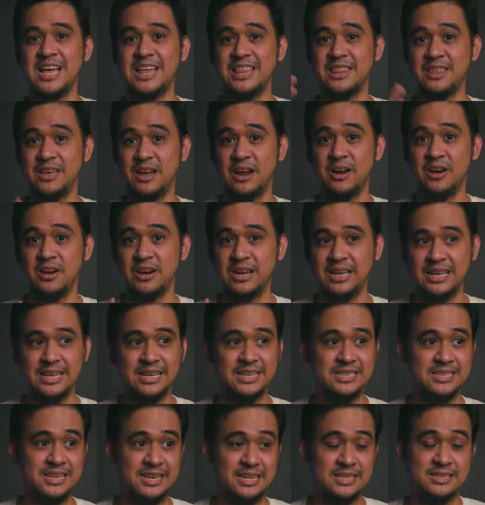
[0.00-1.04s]
there
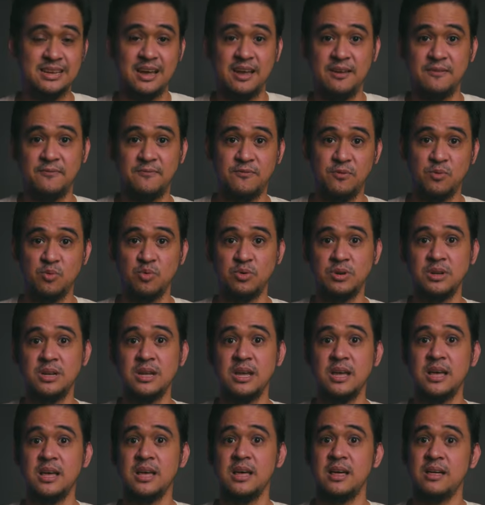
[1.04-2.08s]
is a typhoon
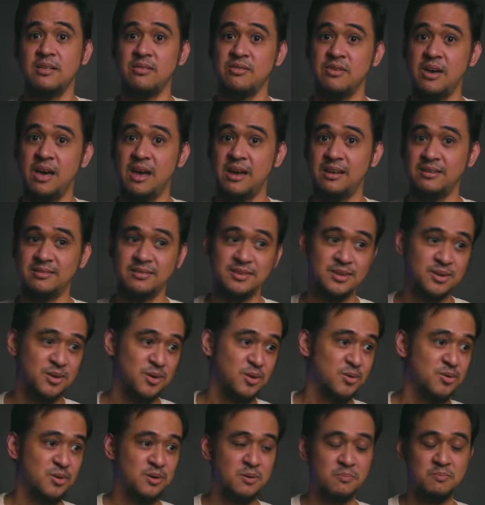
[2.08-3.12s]
that, you
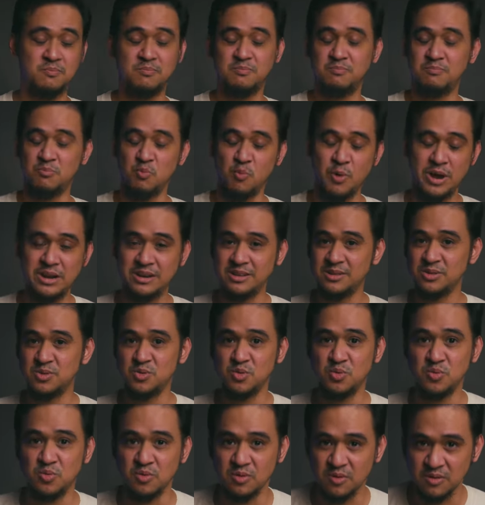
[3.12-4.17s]
know, went
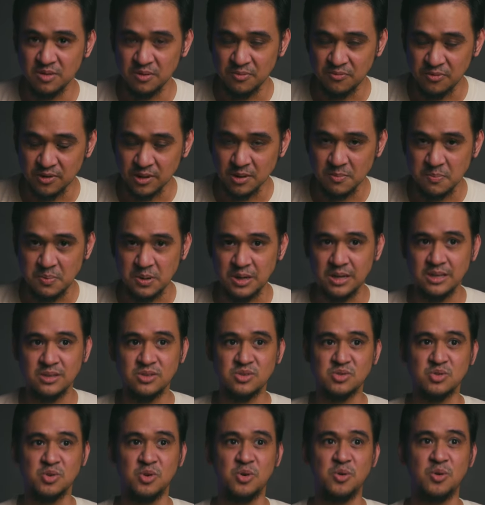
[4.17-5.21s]
into the
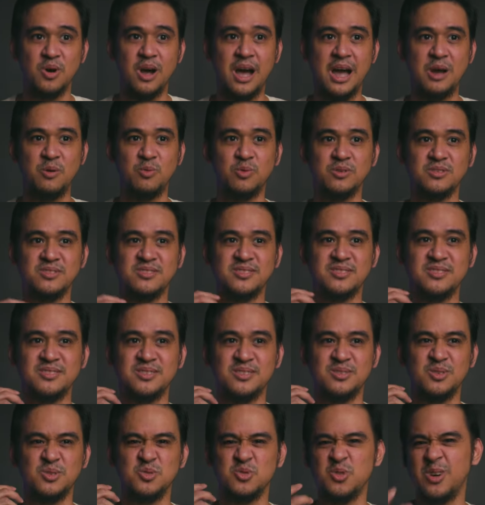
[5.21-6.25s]
Philippines. So I was,
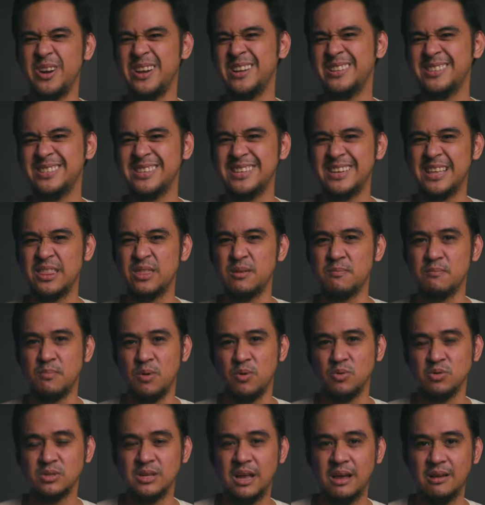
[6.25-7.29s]
you know, trying to get the
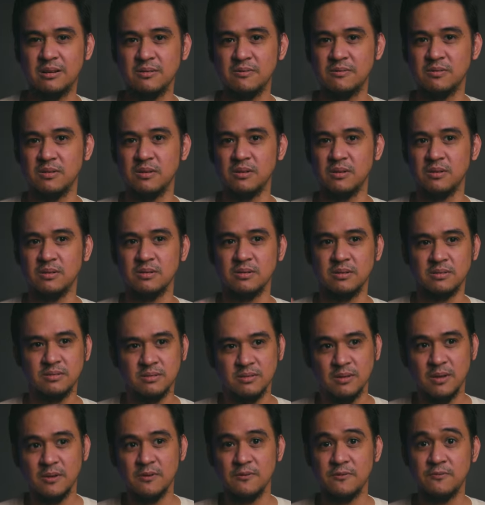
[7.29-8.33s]
most out of the
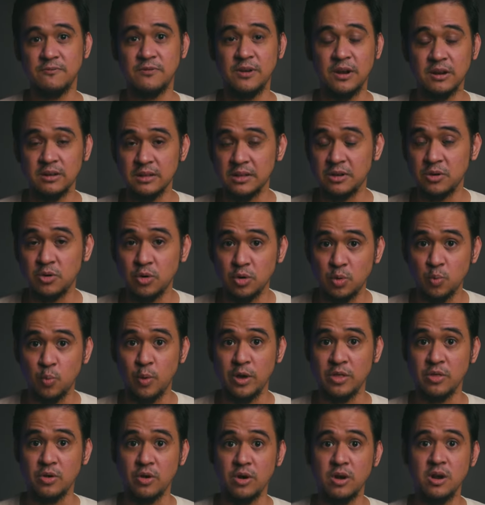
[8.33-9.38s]
fairly good
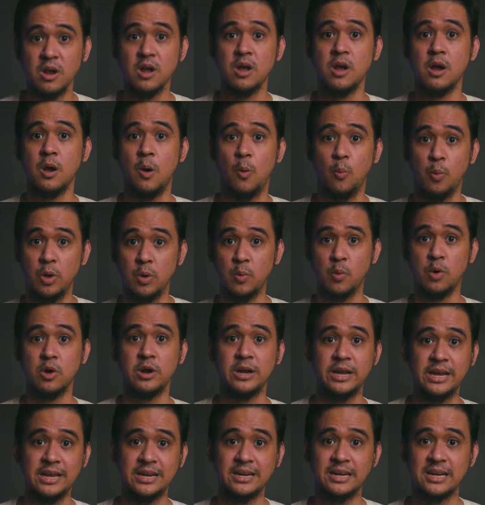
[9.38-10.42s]
weather we were
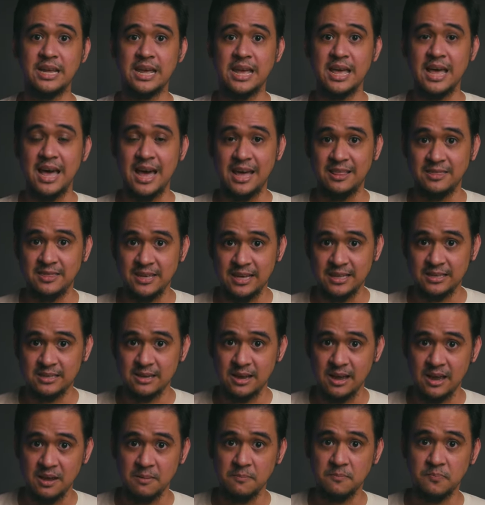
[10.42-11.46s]
in at that
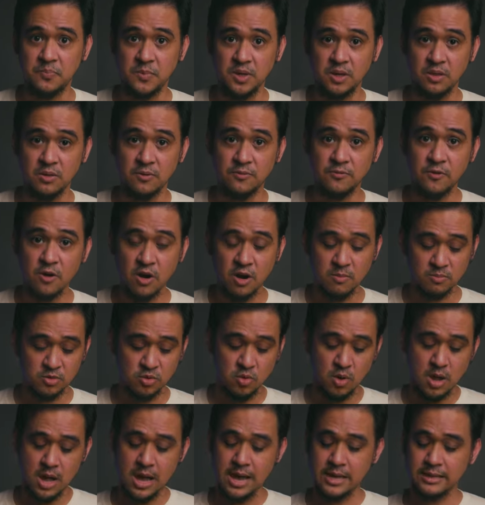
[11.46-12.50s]
time in the farm.
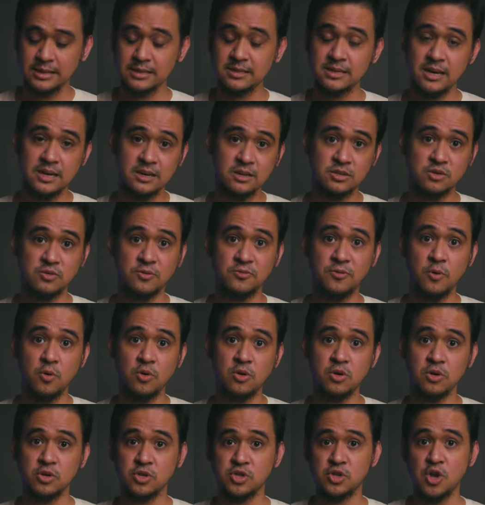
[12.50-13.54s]
So I decided to
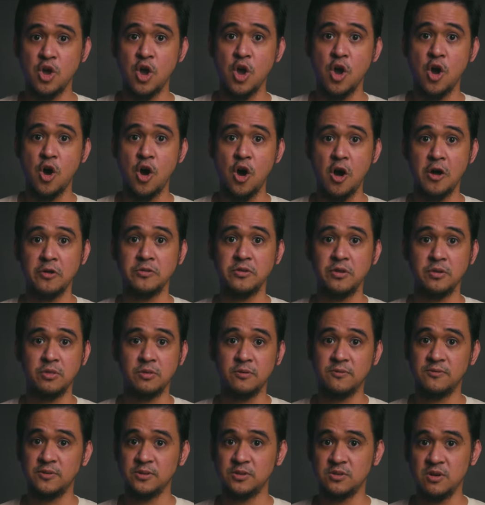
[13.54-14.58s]
focus on
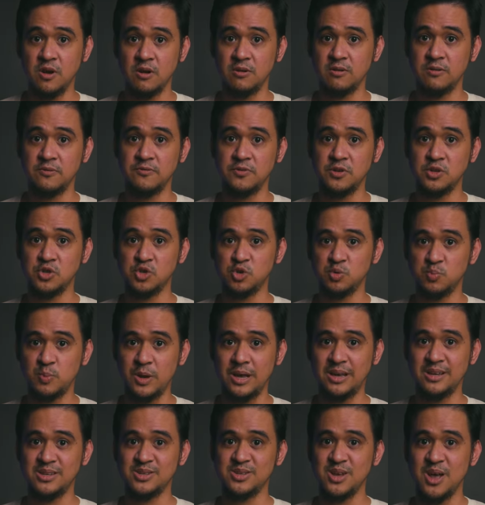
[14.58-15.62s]
the photography
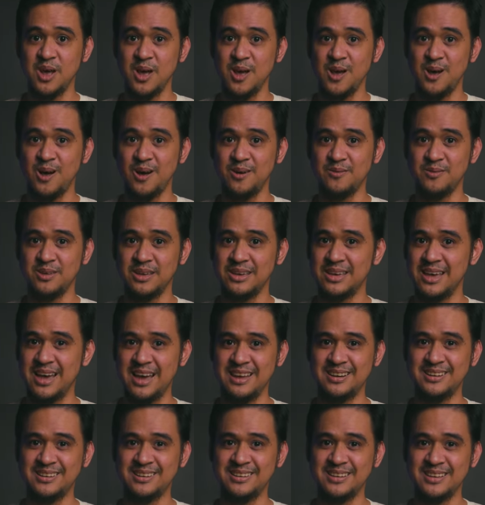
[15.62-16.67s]
specs of the
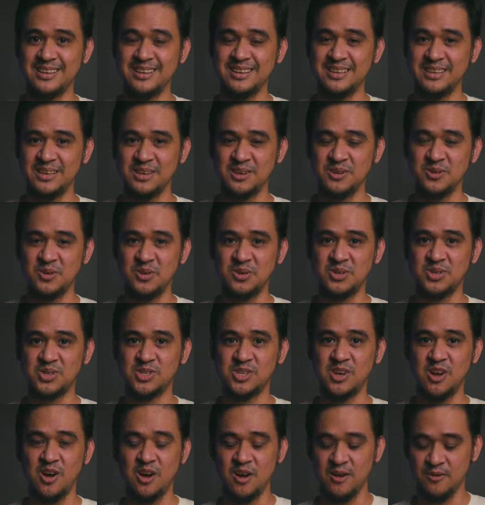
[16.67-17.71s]
Canon
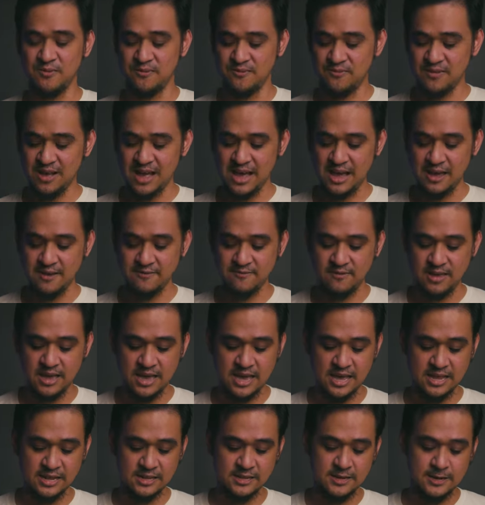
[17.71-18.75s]
EOS R5.
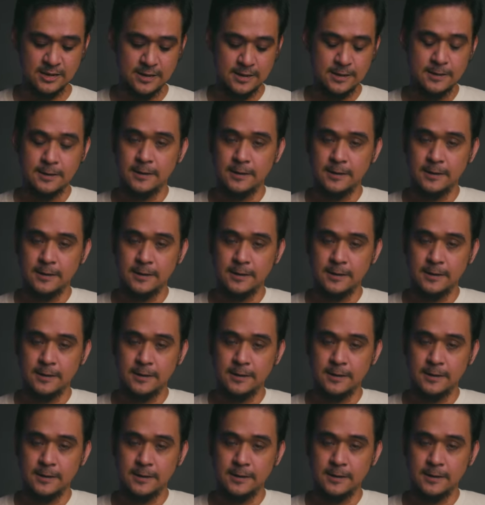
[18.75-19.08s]
And,